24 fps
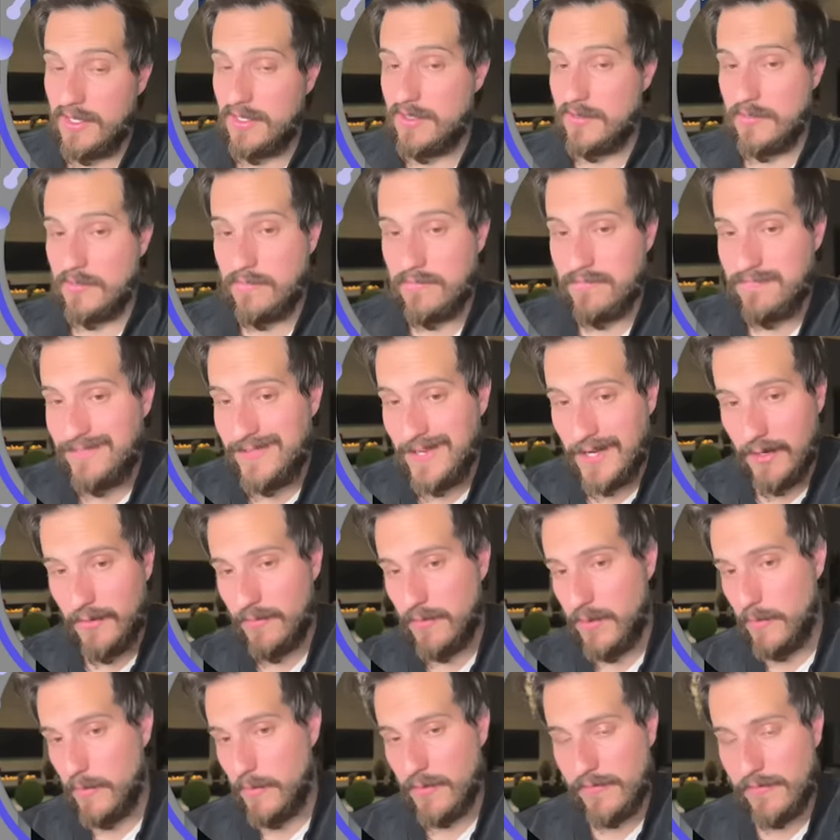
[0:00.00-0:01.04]
It's, you
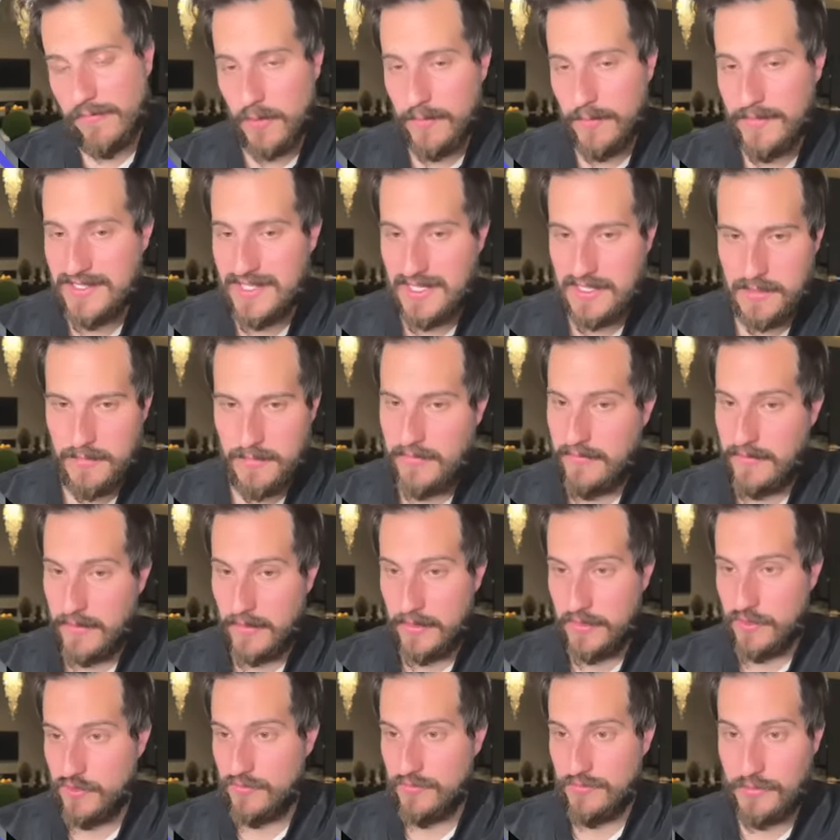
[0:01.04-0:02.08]
know, the performance hasn't been
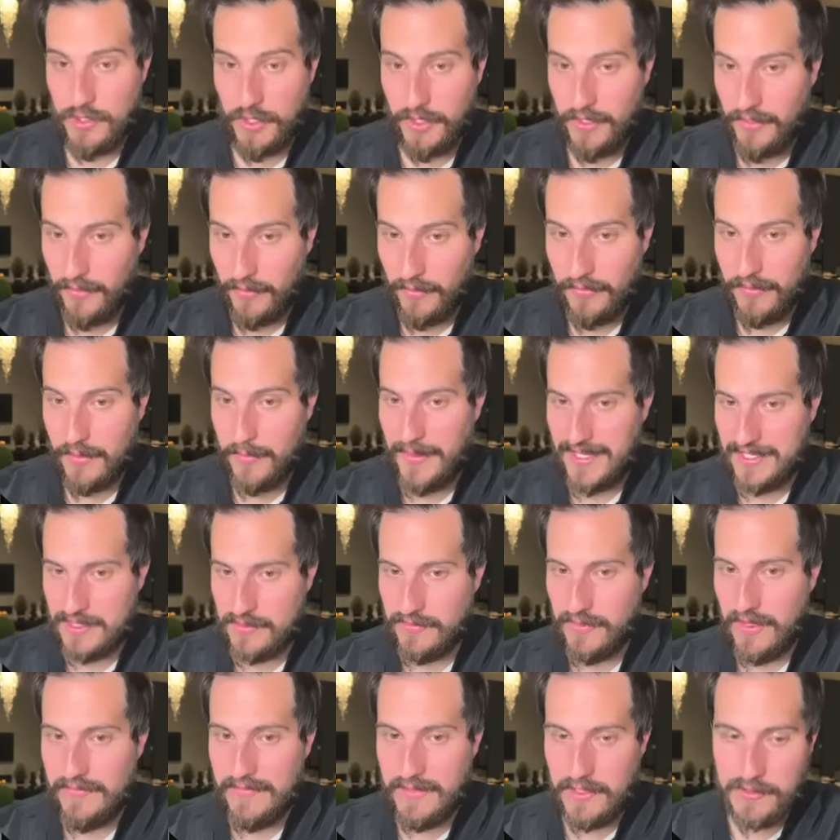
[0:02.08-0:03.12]
very good over the
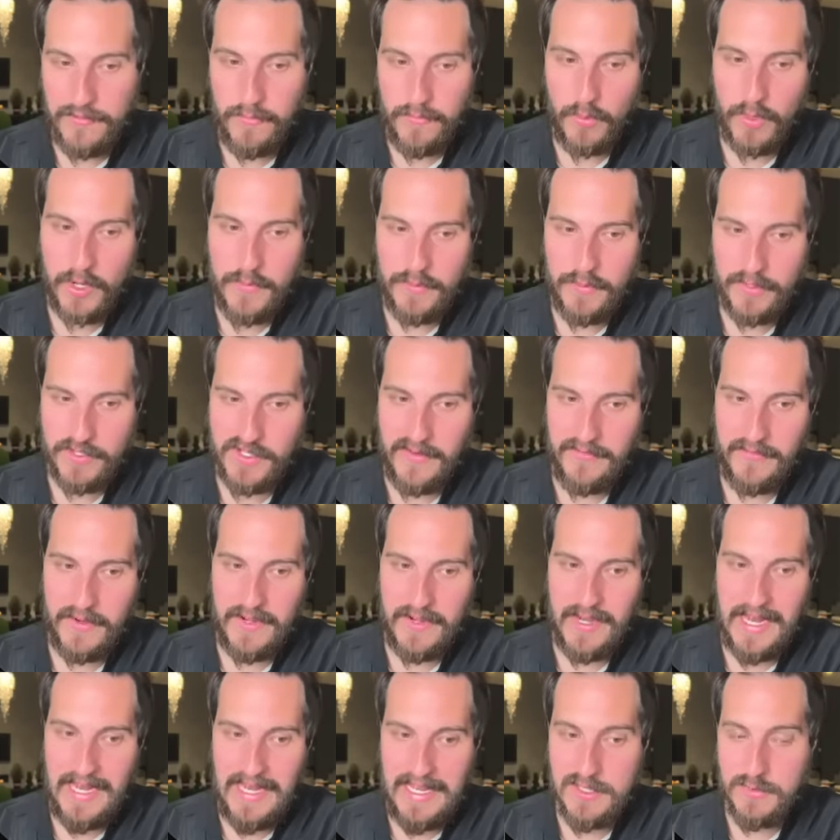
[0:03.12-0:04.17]
past 5 years. 40% for
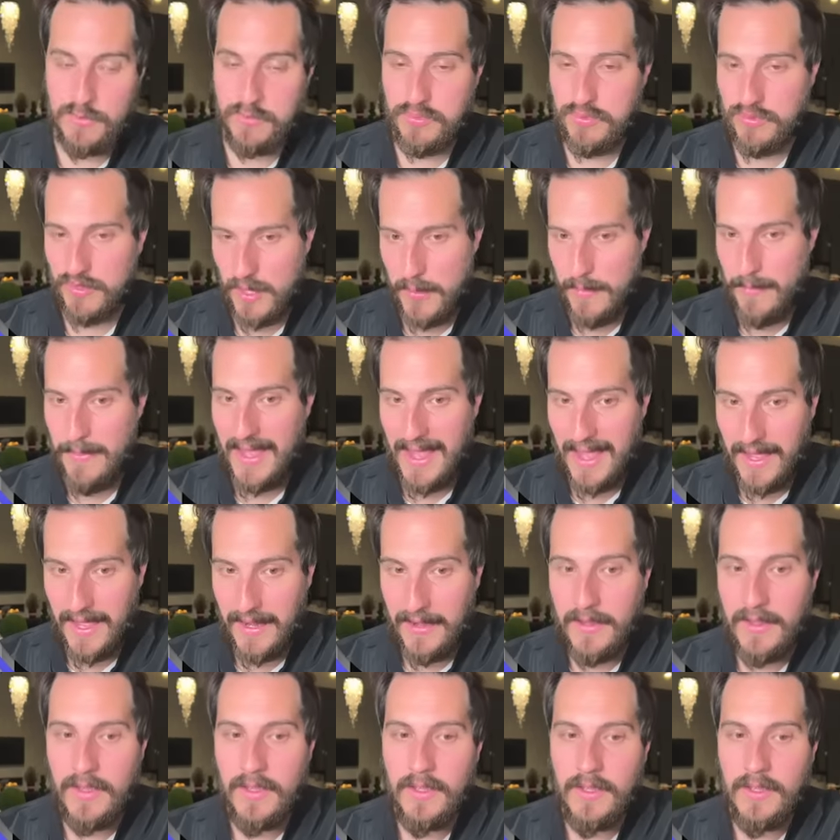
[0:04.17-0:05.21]
Nike is pretty bad.